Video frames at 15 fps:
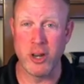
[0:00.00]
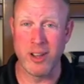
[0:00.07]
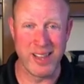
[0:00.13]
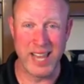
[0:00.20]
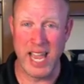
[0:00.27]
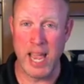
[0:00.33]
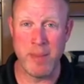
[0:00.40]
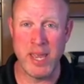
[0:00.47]
and
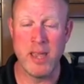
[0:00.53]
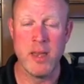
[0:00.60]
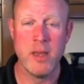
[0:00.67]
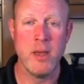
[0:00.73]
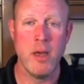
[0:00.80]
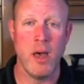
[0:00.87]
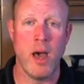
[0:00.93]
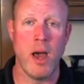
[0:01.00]
clammy,
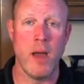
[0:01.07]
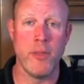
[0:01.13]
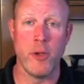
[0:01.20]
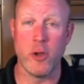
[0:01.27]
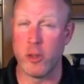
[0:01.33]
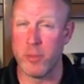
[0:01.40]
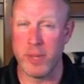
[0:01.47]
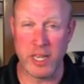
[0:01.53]
and they're
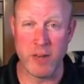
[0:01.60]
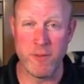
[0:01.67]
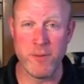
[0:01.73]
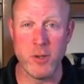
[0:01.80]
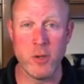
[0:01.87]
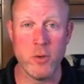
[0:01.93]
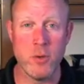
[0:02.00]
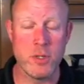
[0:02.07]
a little bit
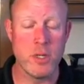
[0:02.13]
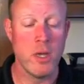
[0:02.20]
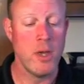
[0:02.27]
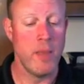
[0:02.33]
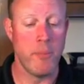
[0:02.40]
confused.